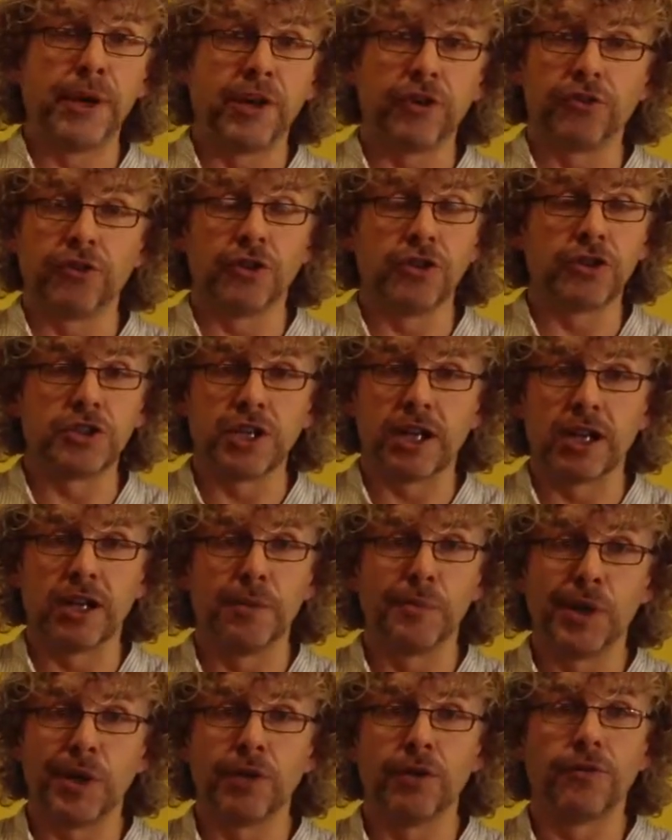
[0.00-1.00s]
And the rest of
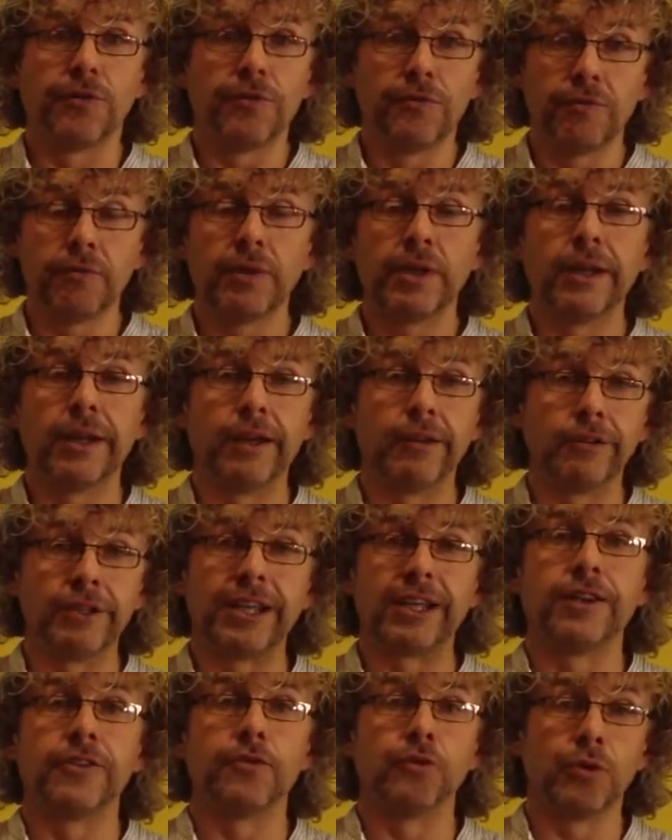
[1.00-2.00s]
them, a bit of searching and
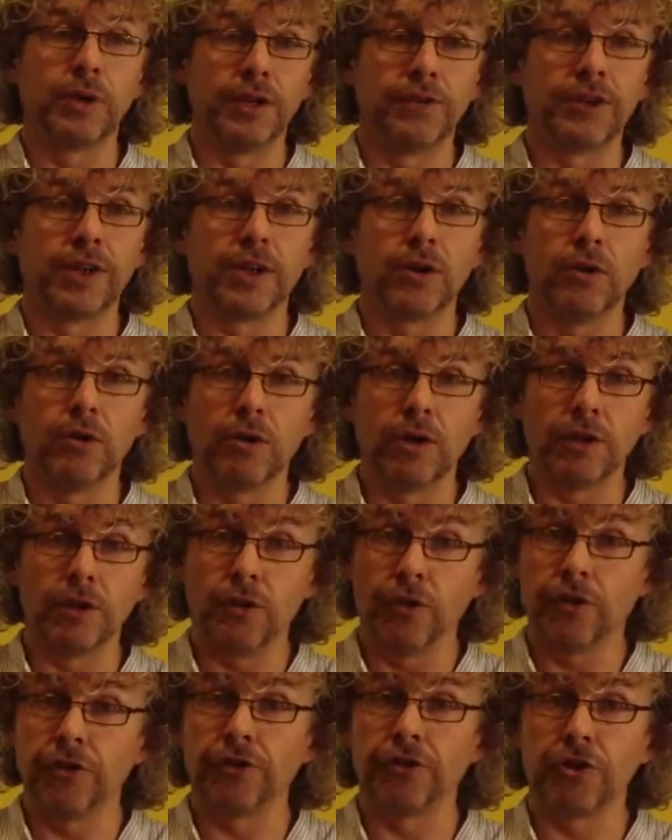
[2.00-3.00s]
a bit of,
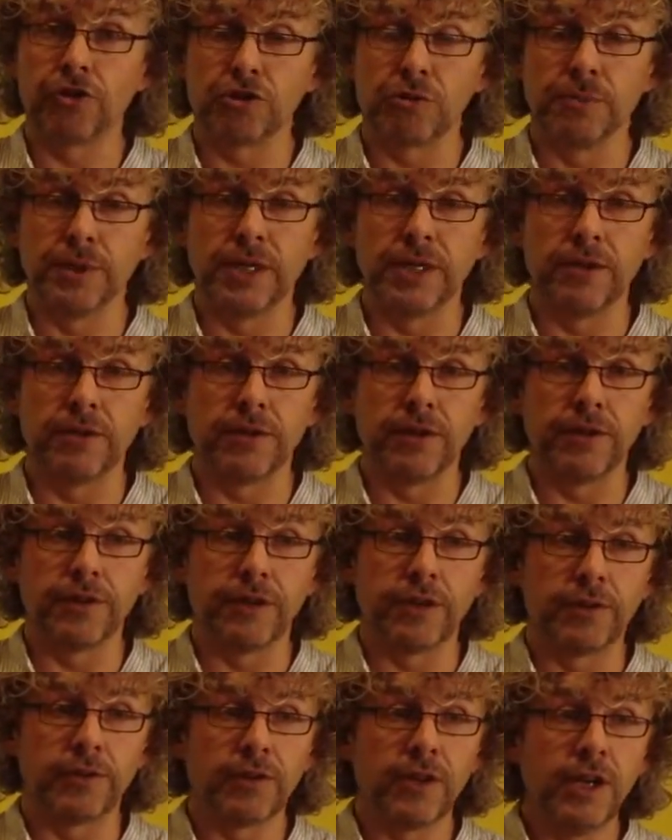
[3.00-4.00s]
kind of tweeting and all the
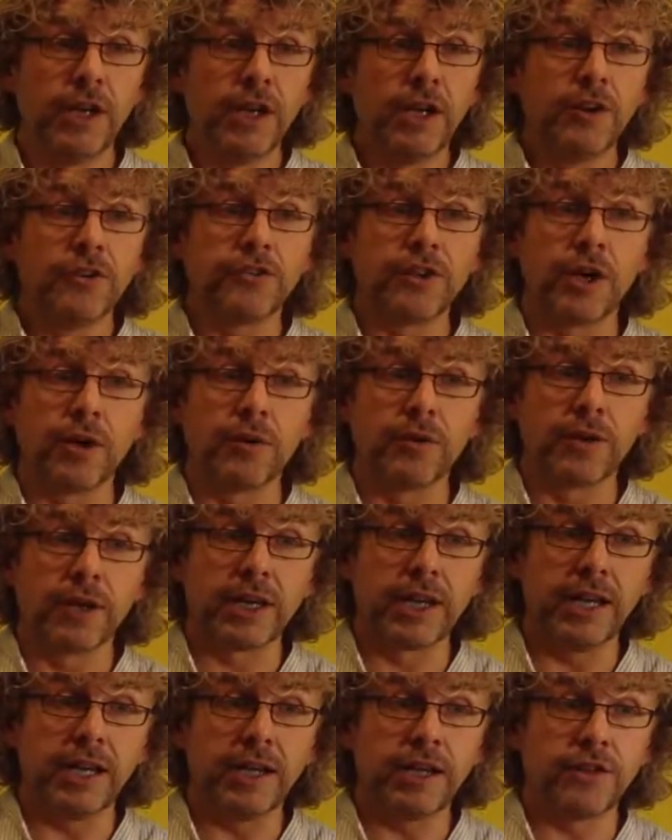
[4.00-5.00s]
other social media-y
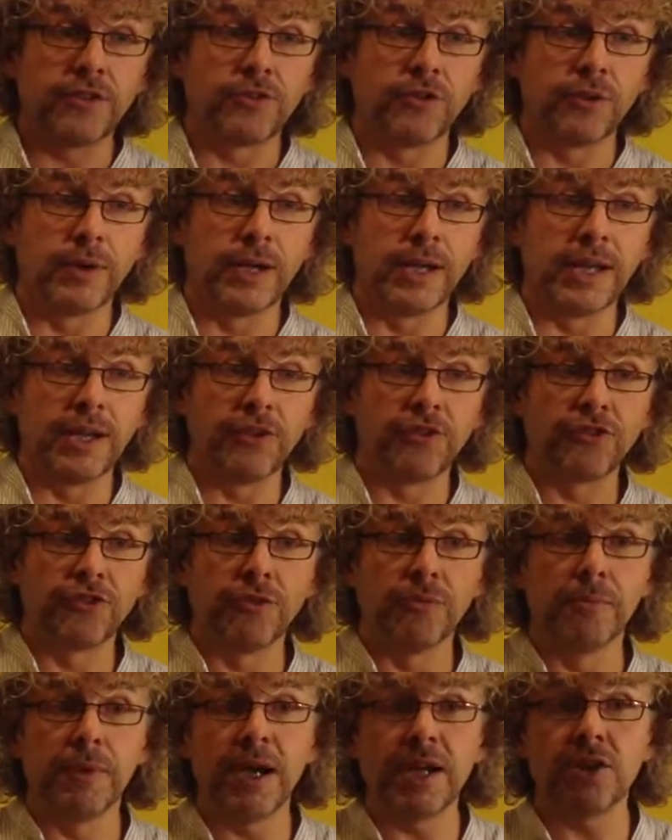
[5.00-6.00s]
things. So the
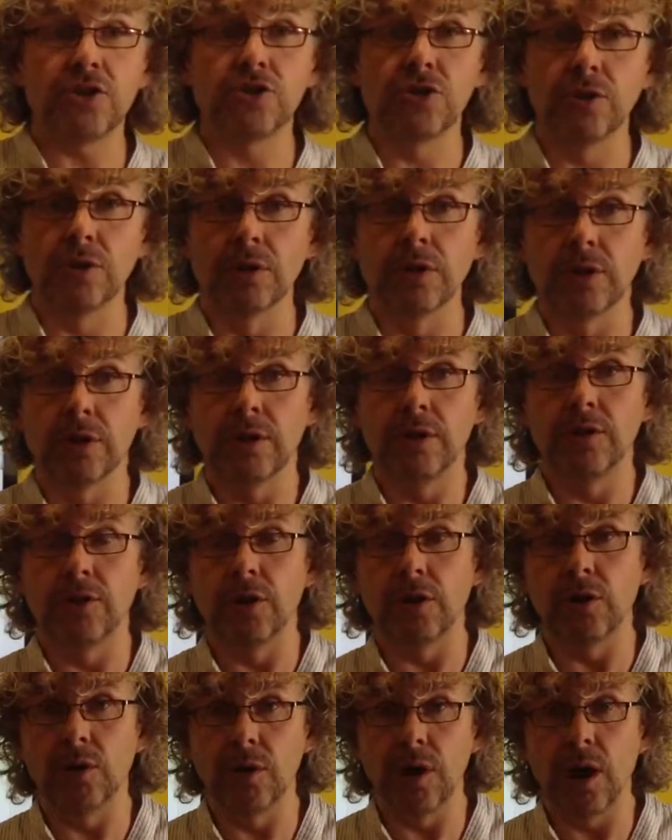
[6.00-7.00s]
key to it is
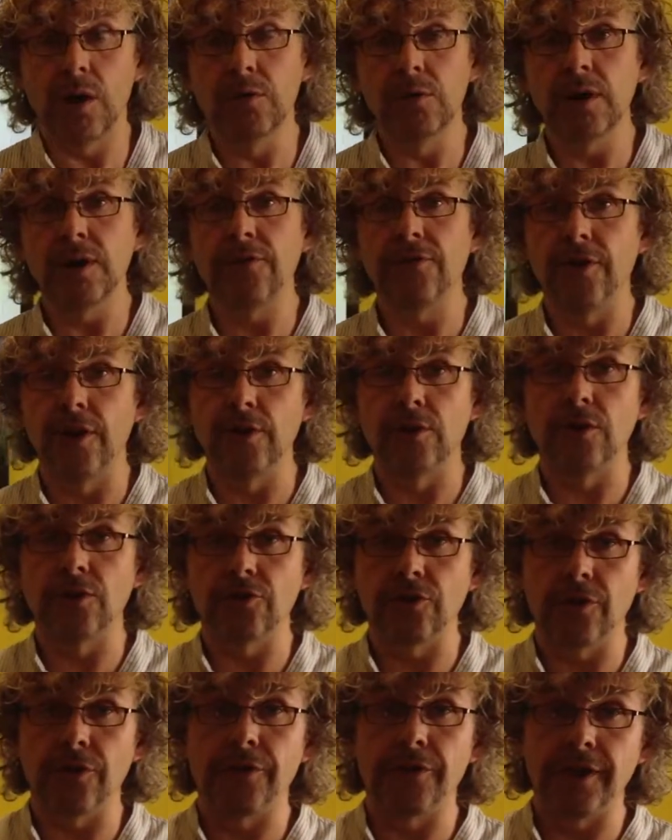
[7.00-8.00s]
to make sure
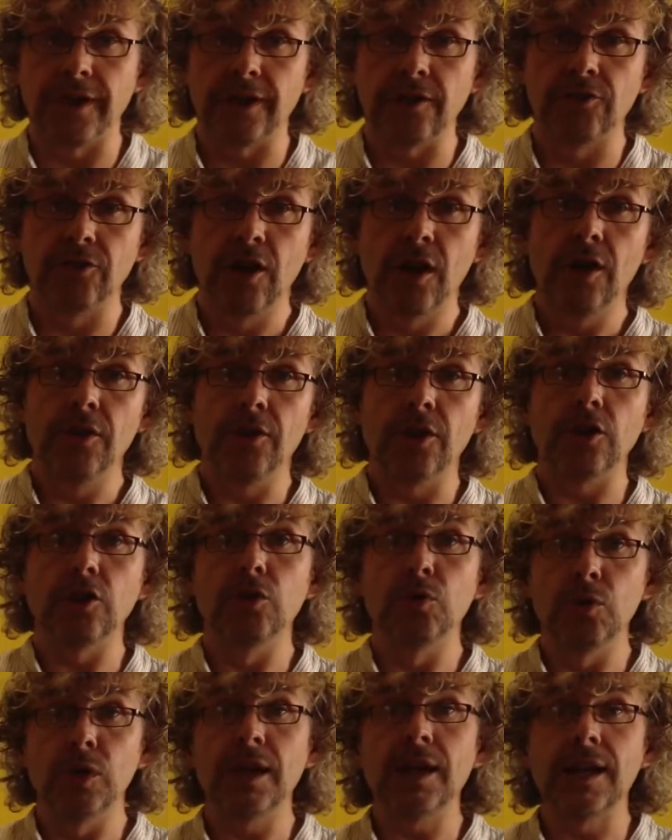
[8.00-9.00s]
that you only
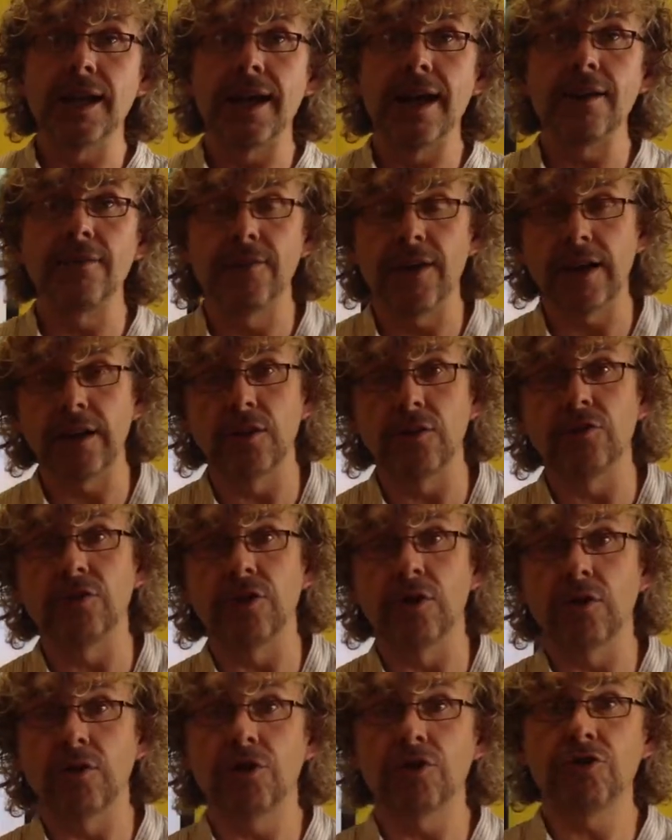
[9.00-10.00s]
focus on things that
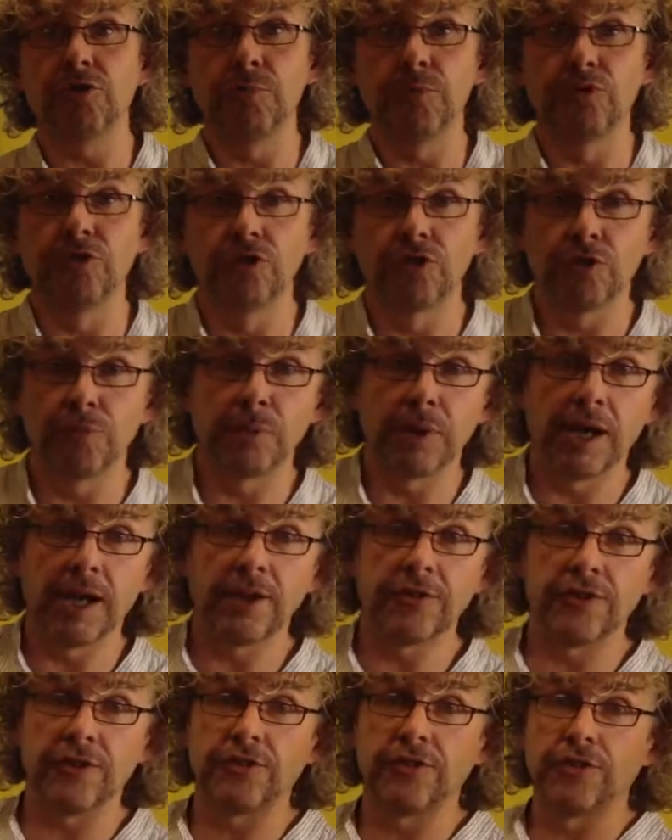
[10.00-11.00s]
uniquely add value
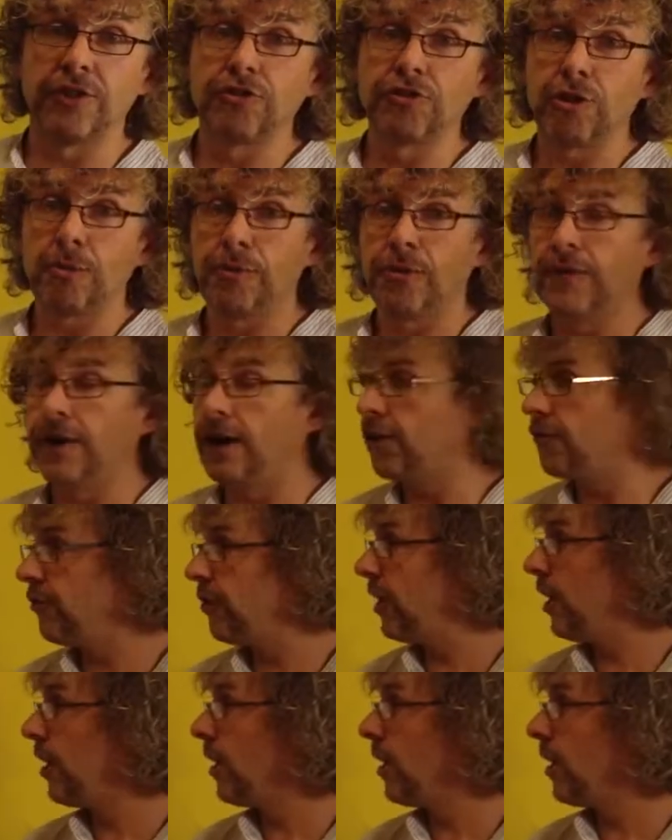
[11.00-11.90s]
to your customers and suppliers.